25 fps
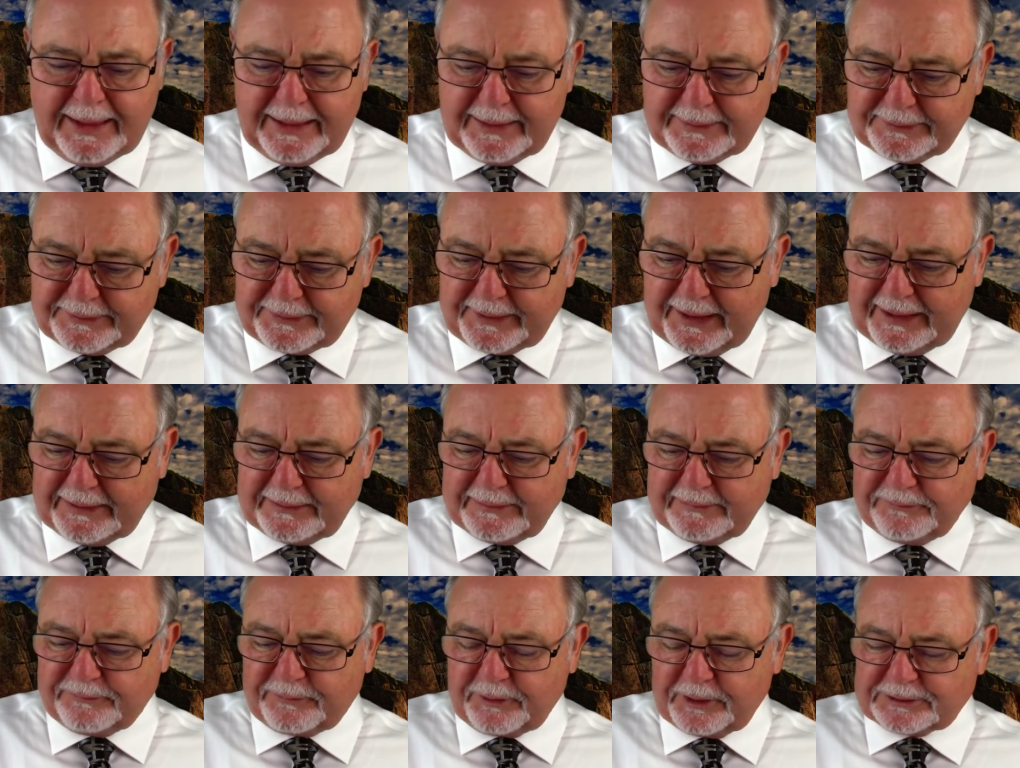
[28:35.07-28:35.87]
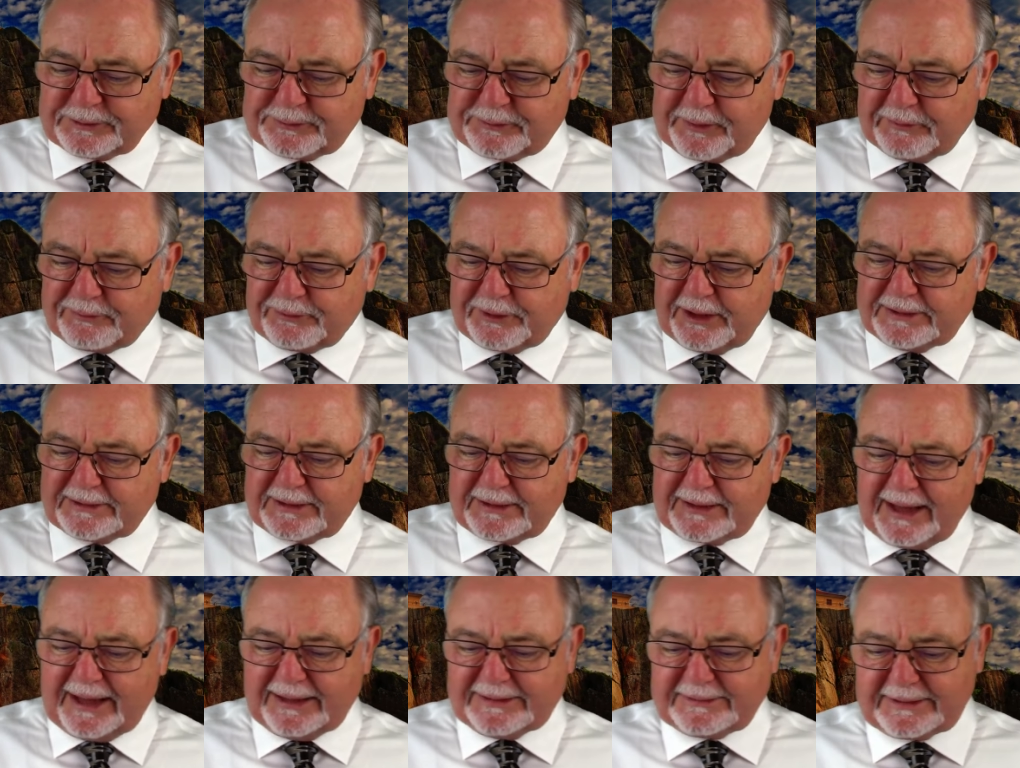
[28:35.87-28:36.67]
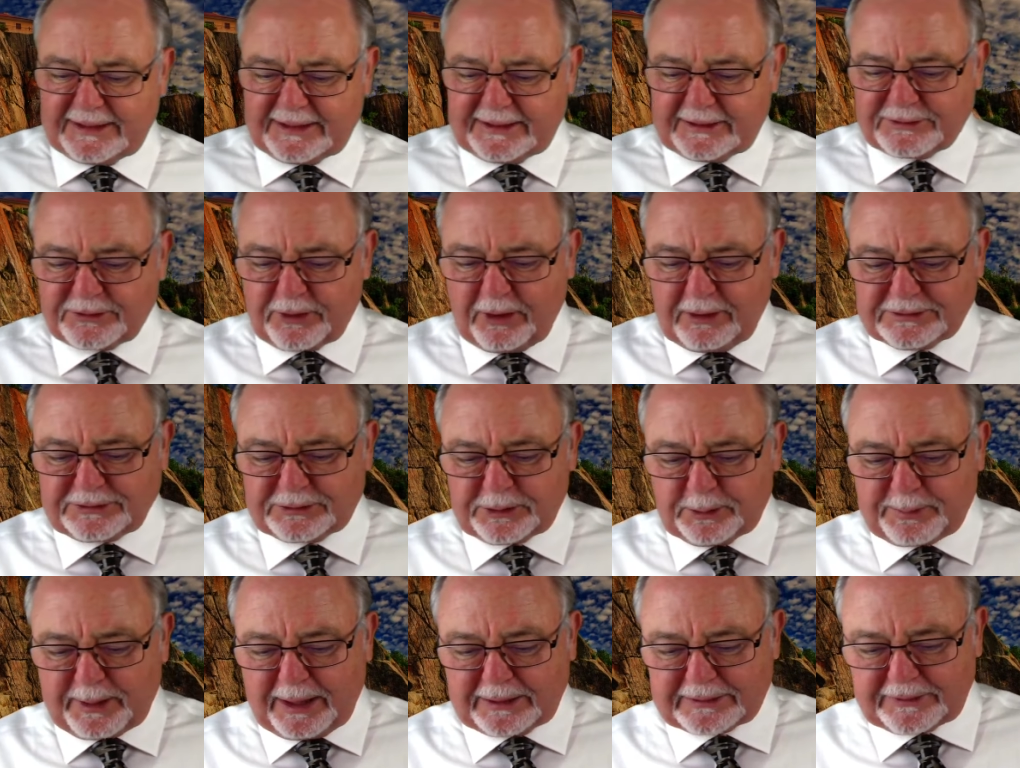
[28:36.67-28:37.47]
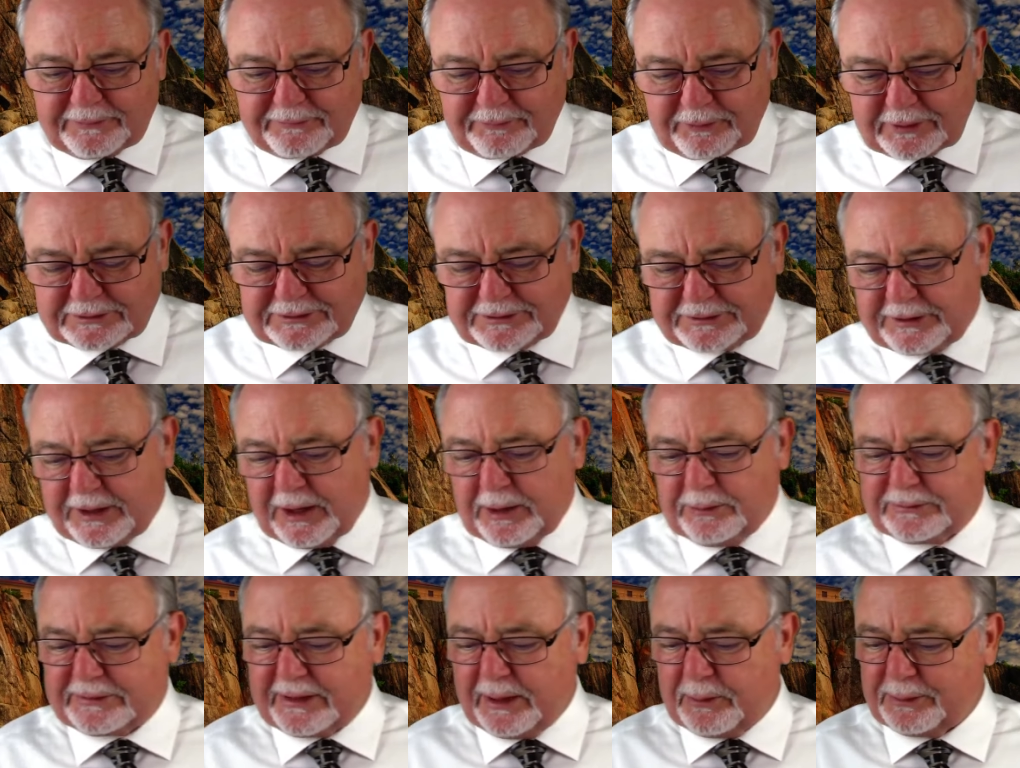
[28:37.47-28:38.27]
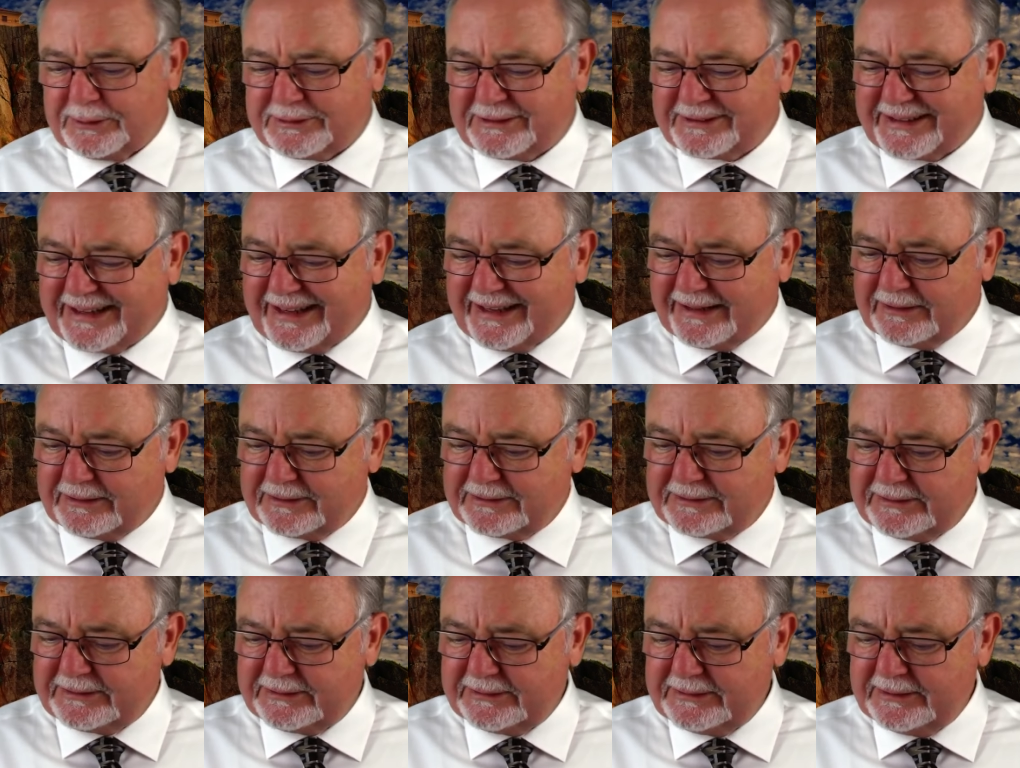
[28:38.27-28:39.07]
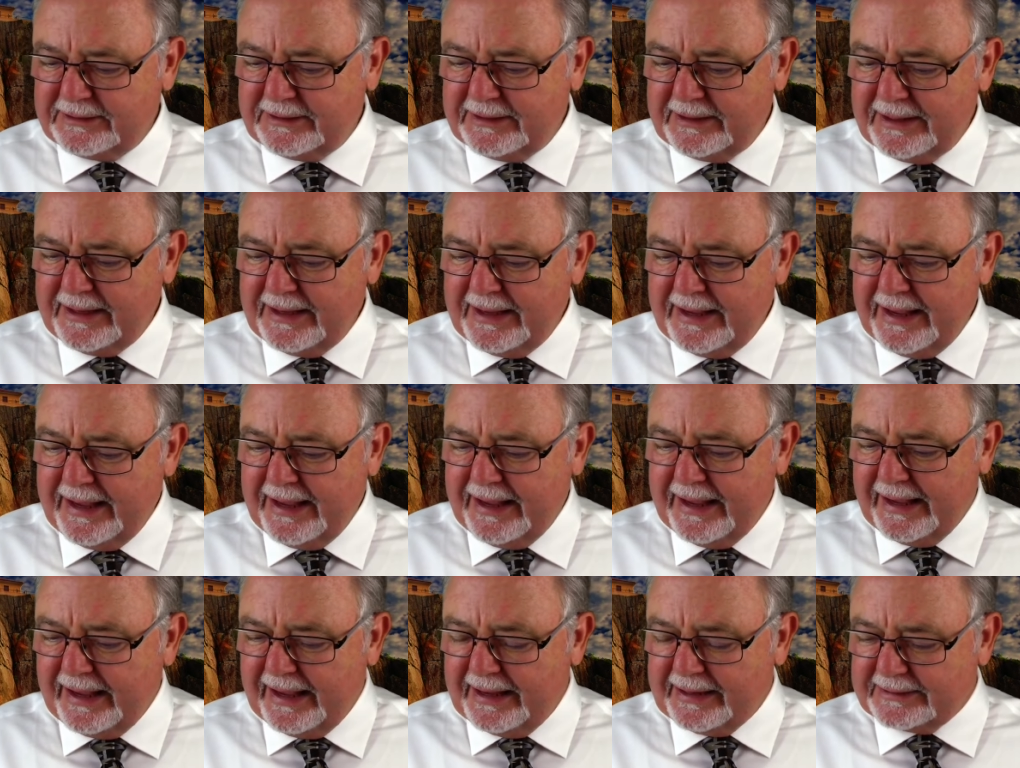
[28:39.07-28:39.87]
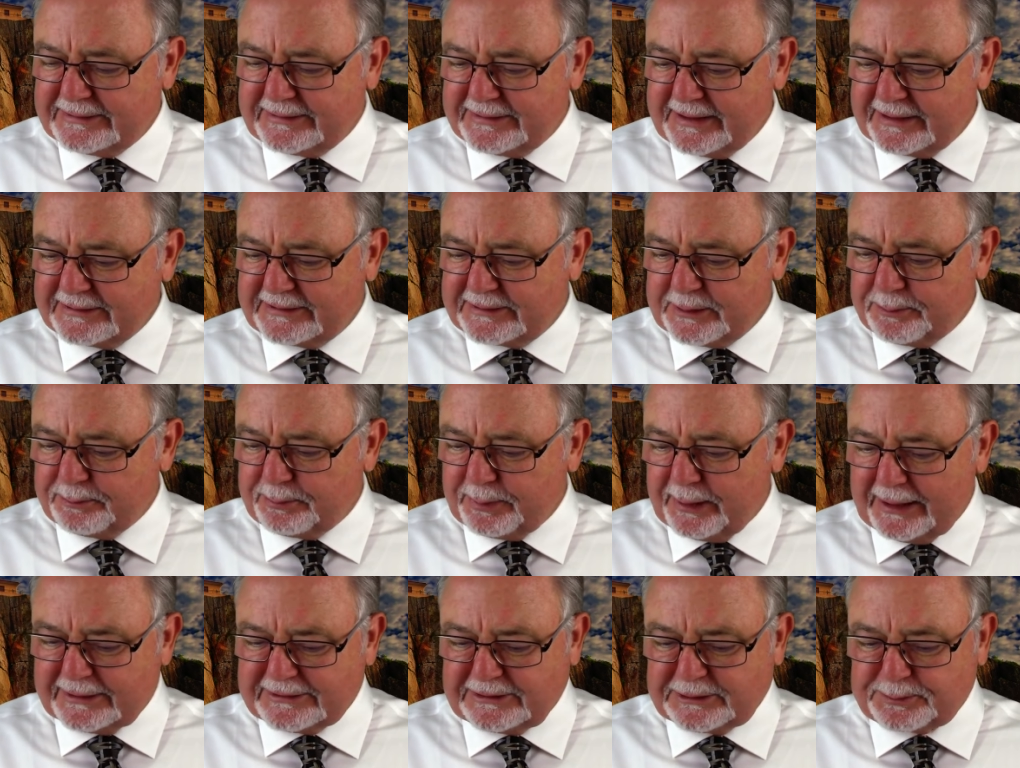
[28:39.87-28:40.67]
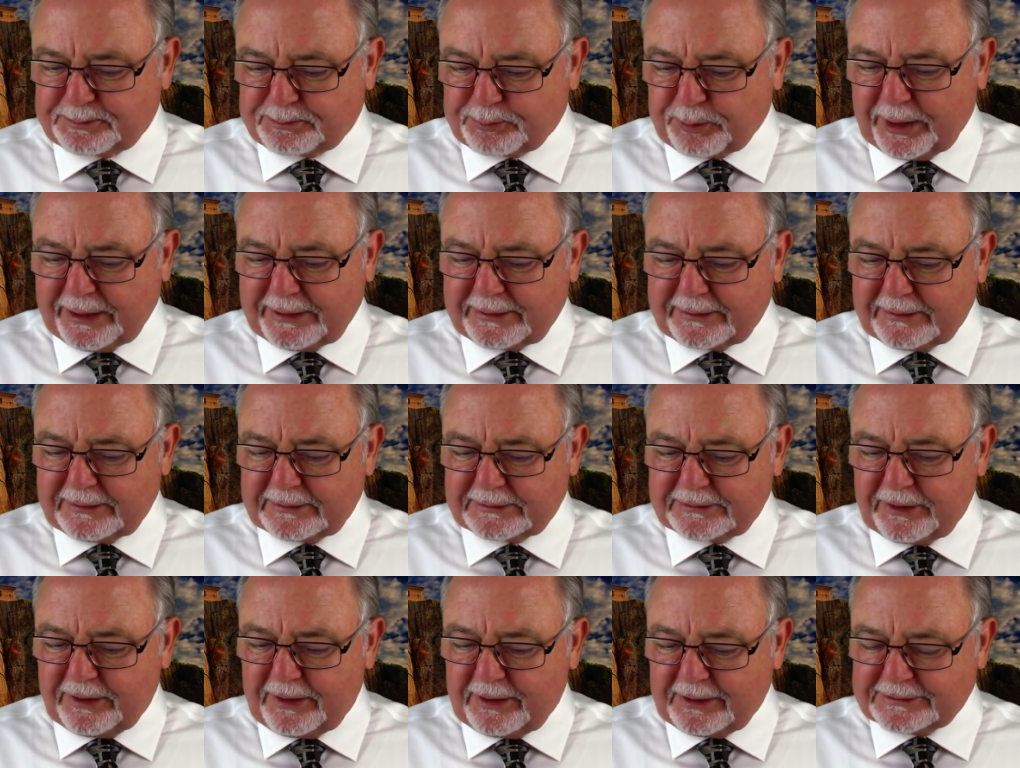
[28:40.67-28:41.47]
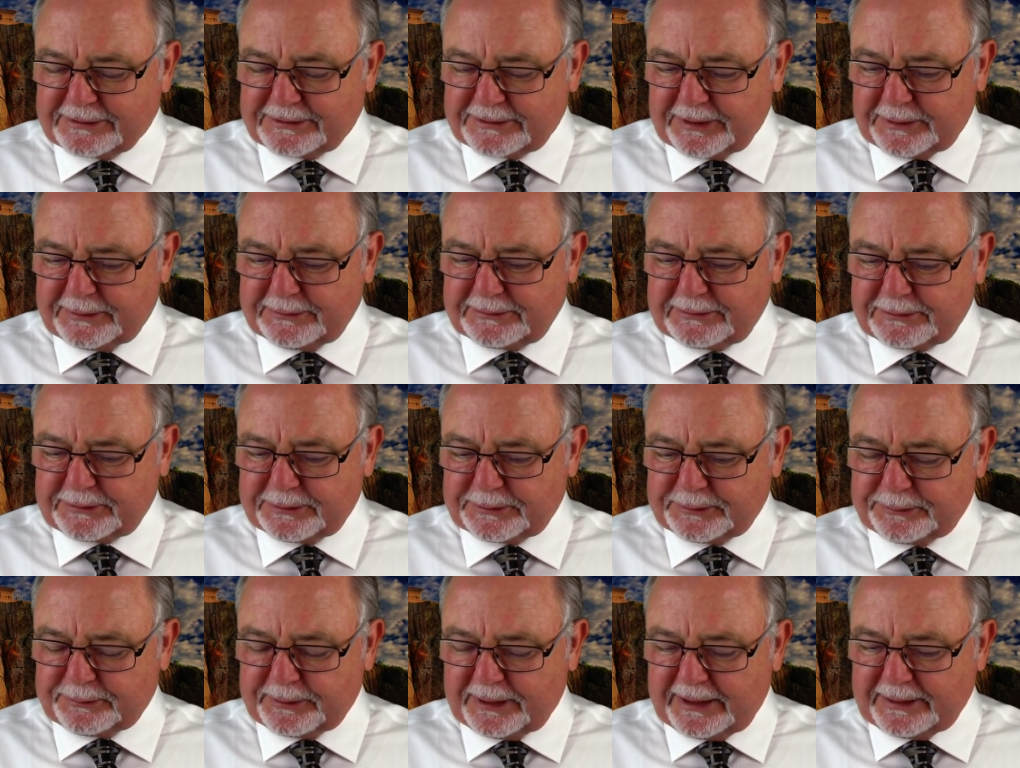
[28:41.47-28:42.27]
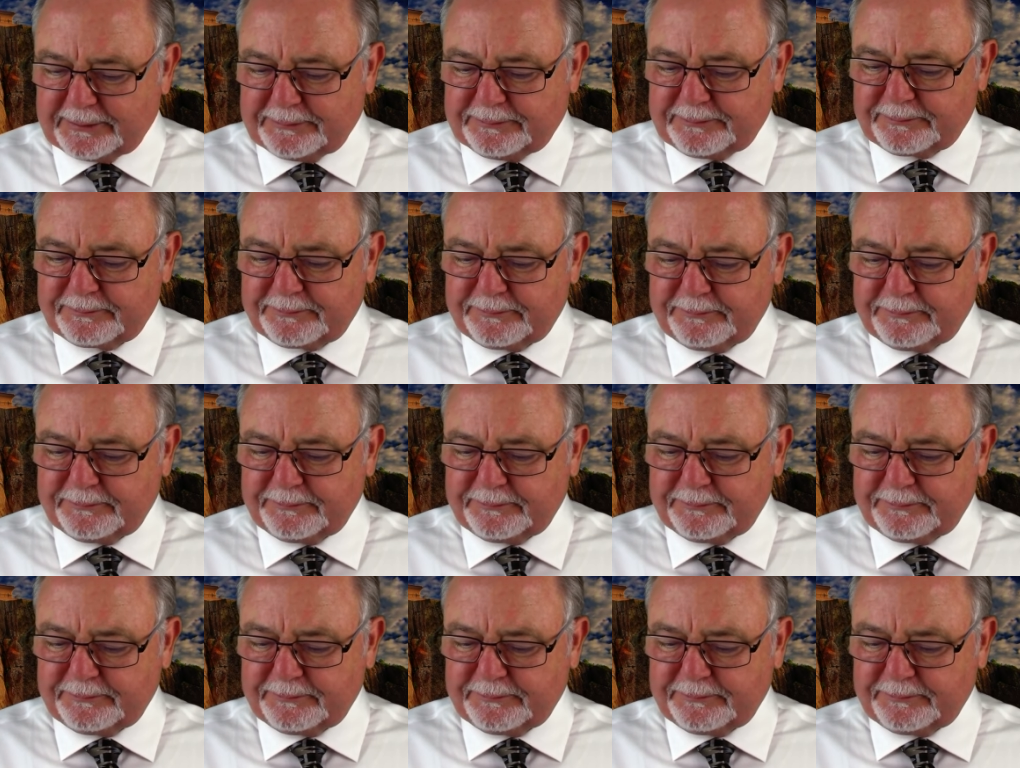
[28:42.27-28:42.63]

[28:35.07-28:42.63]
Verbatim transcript: And then verse 15 to 19 is also about the first goat that was killed and its innocent blood sprinkled also to